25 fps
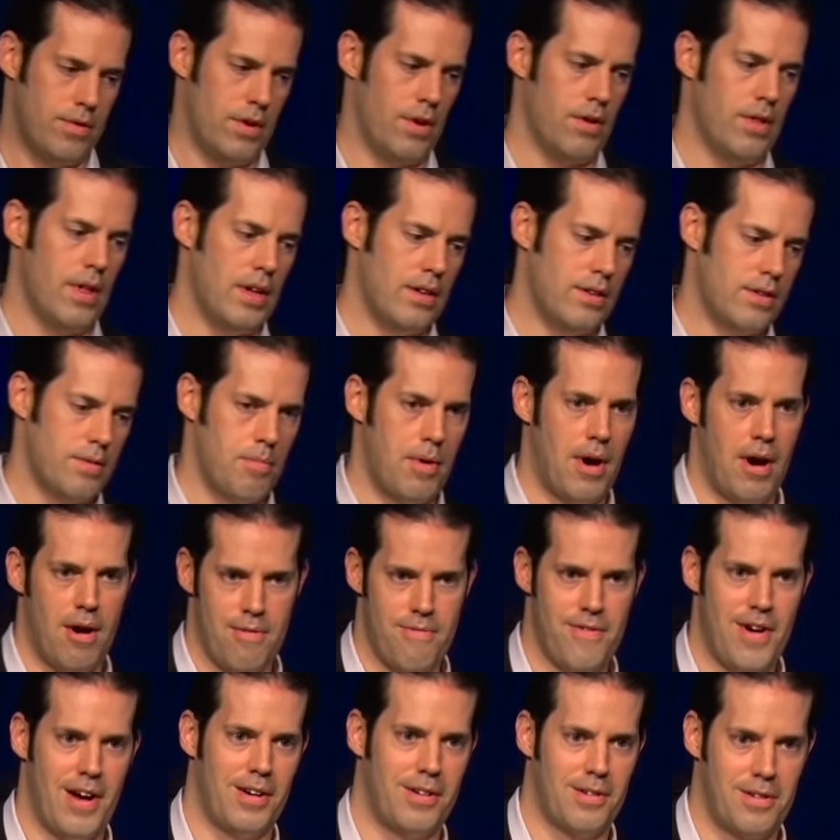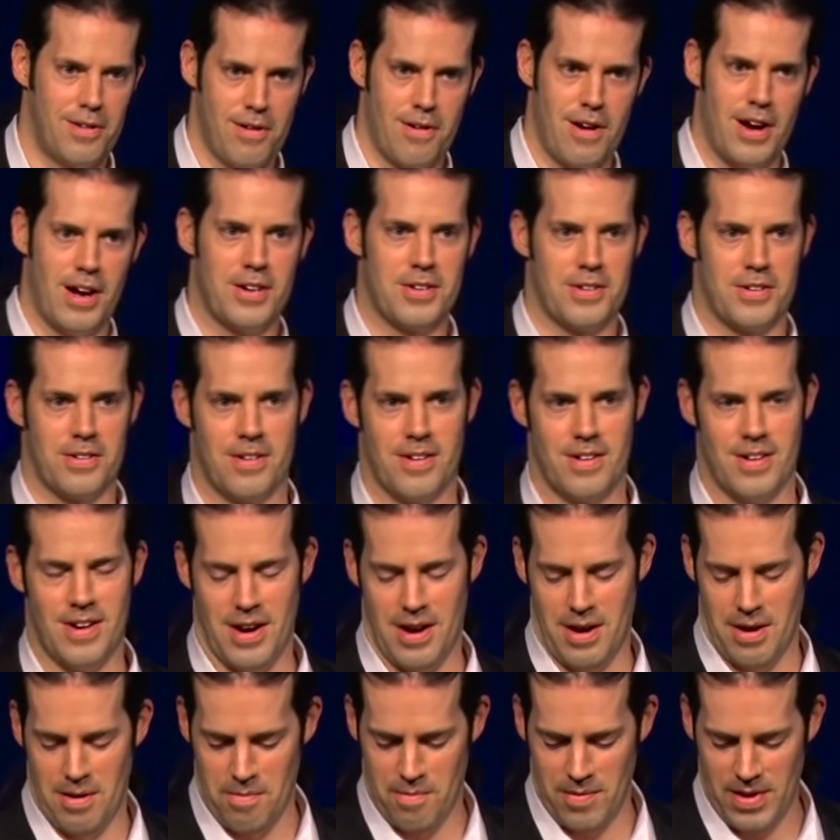so that's a power factor correction. Power
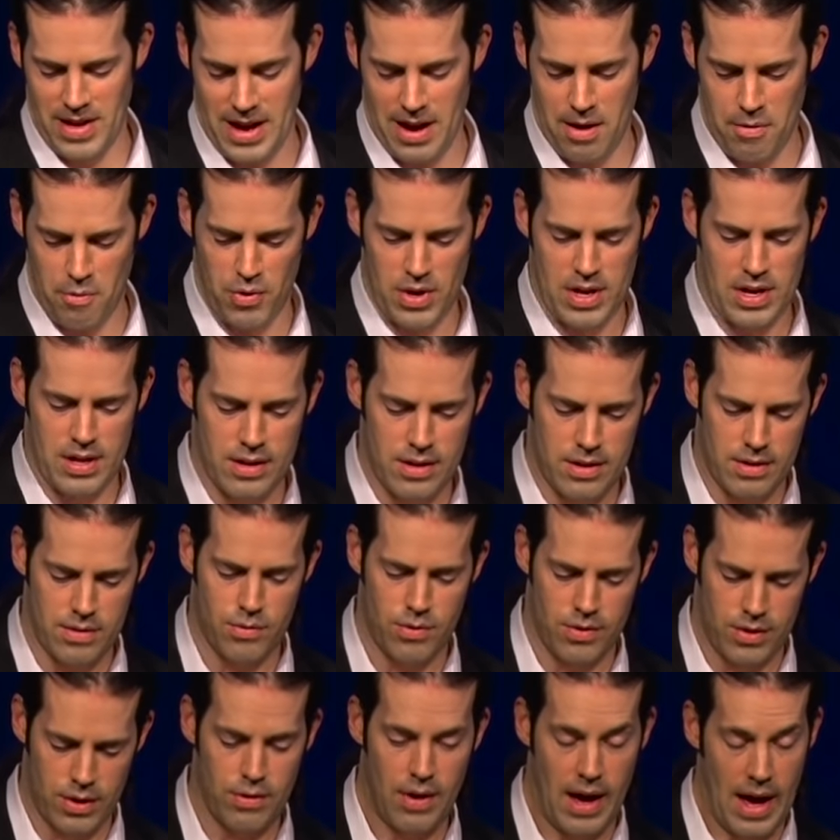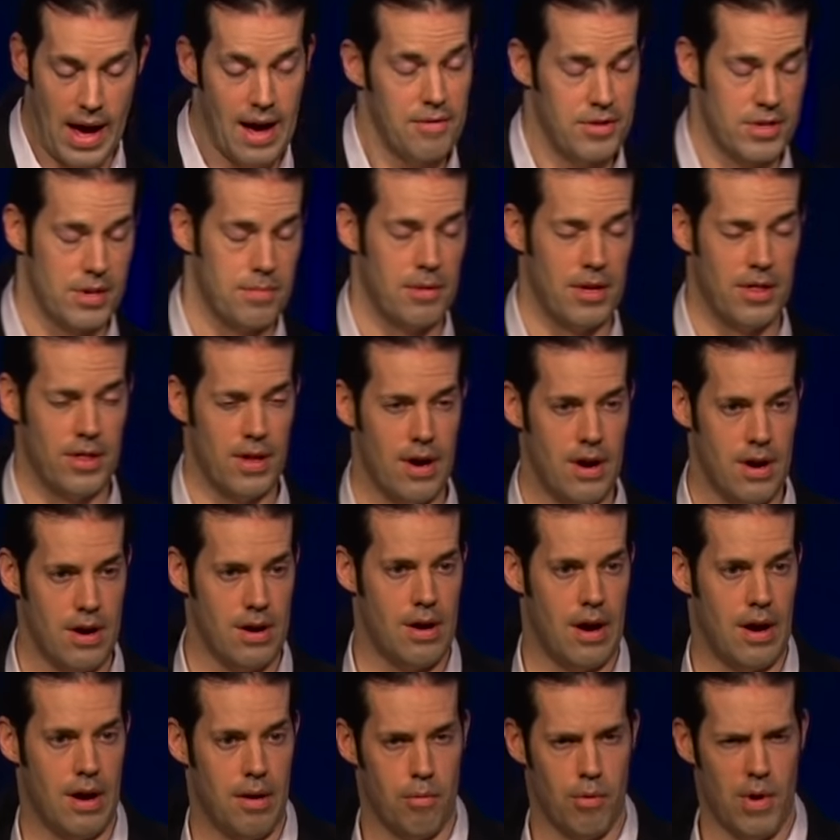factor um, yeah, we do have some in
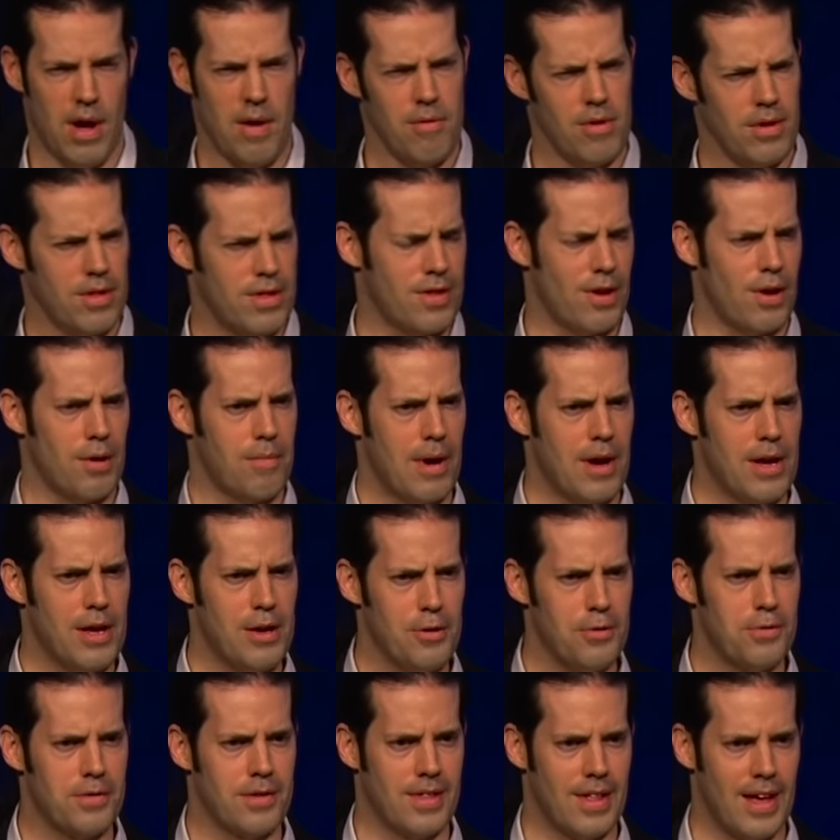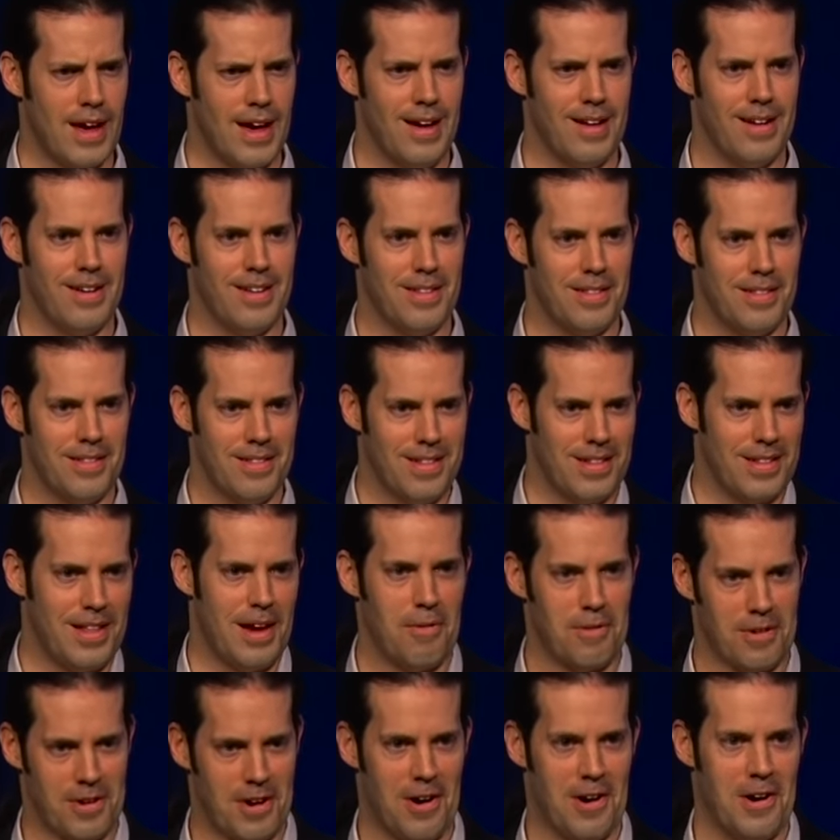there. Uh, we haven't really thought about using that in, in
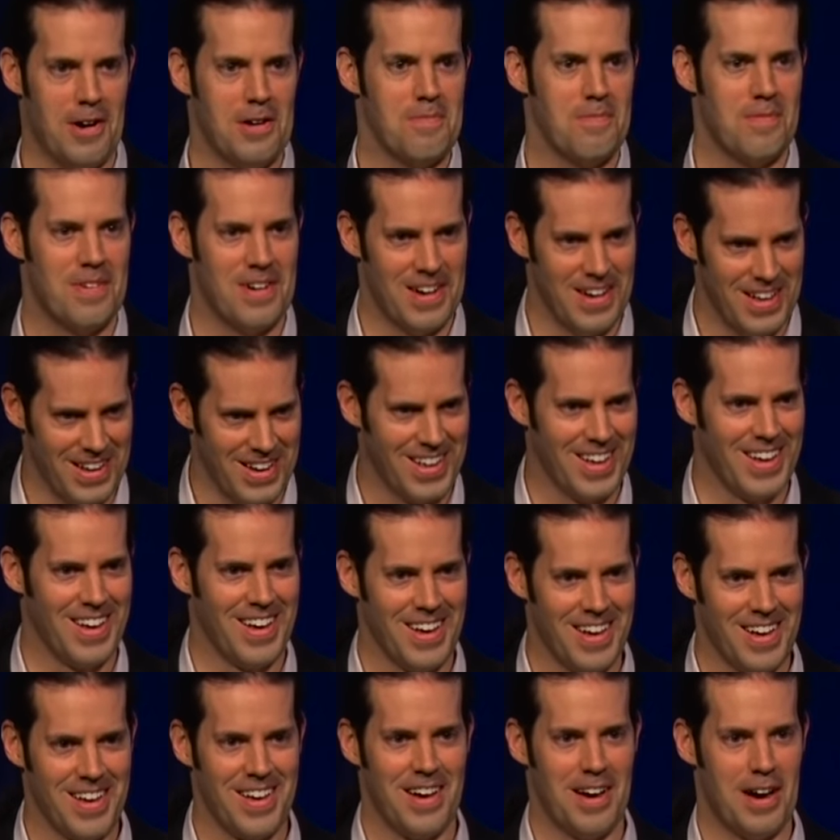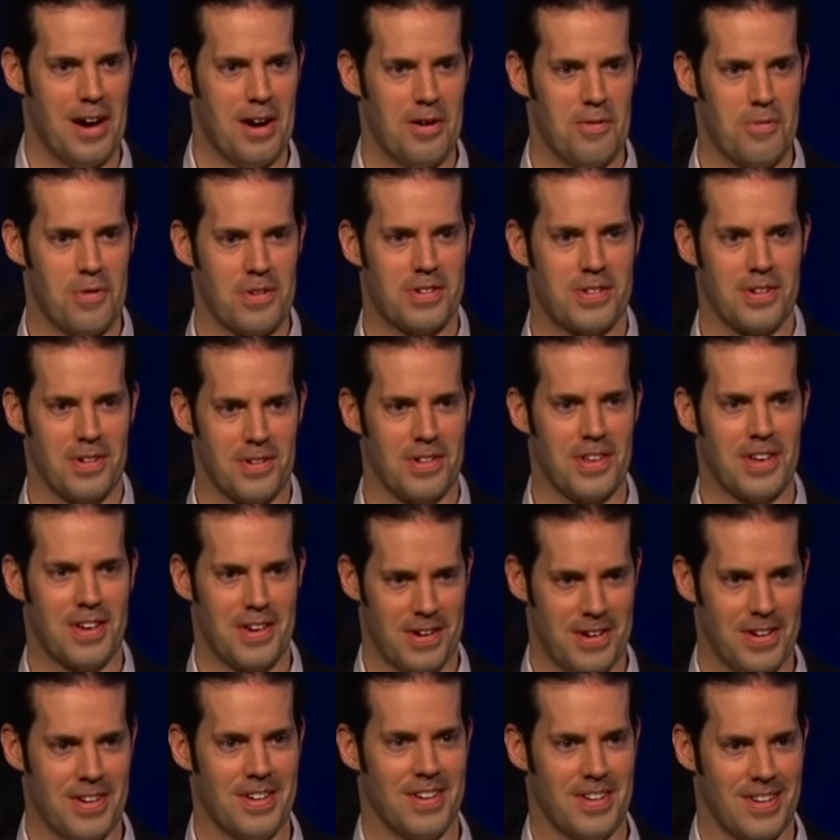that regard, but uh, we certainly
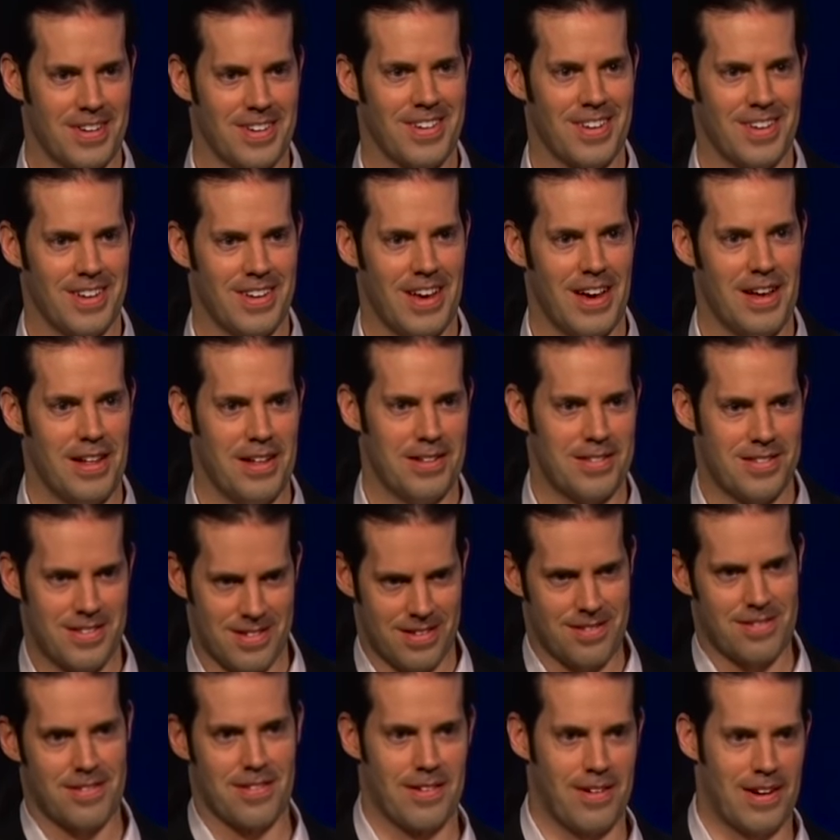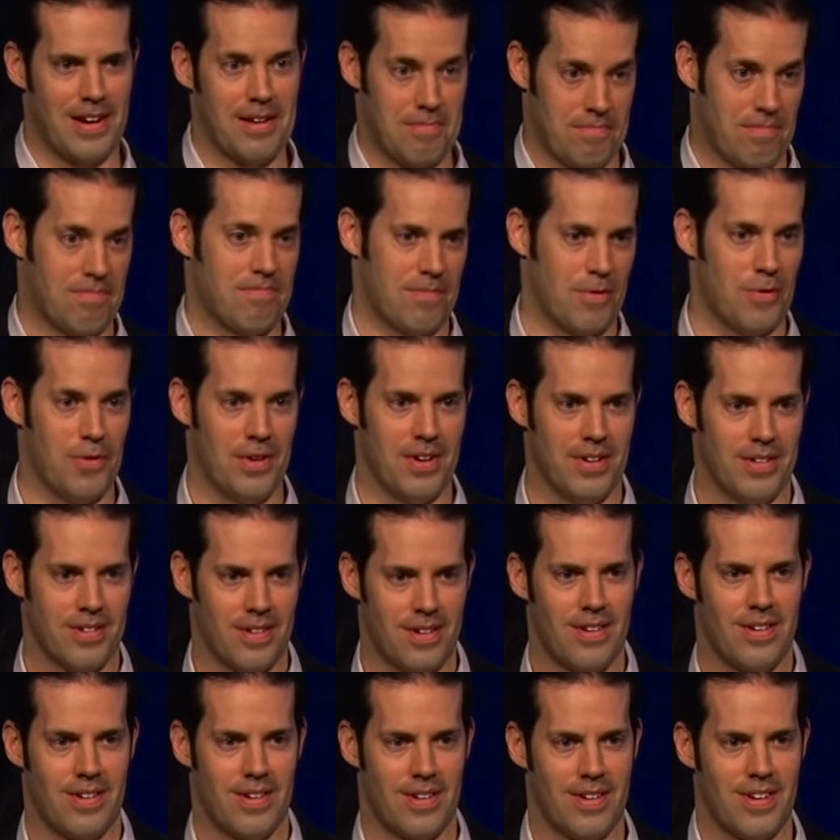could. Yeah, that's great. It point. might
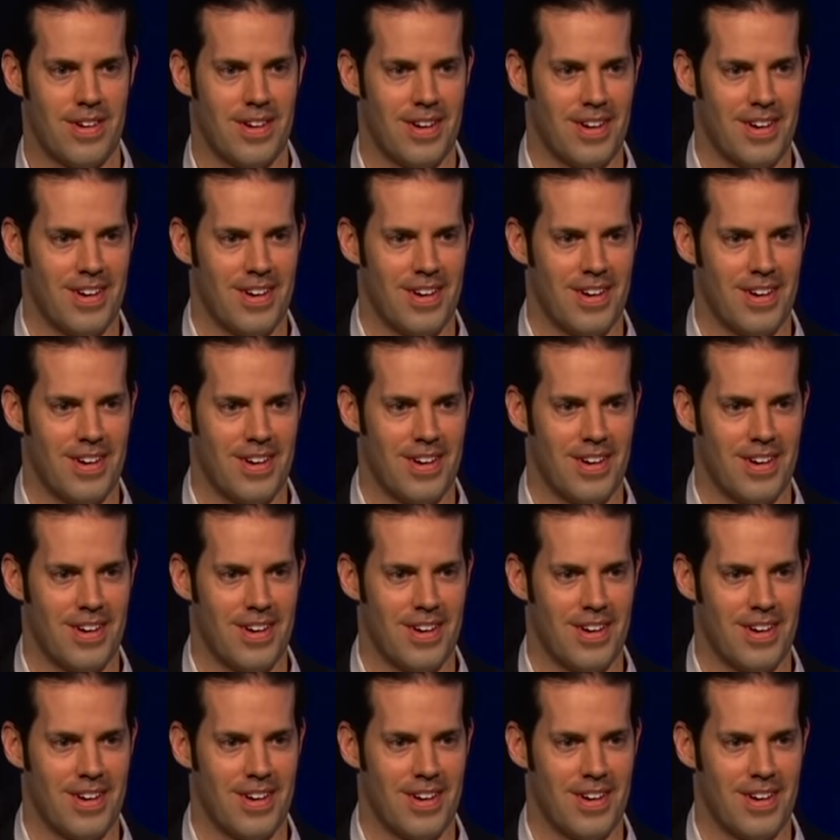give you a little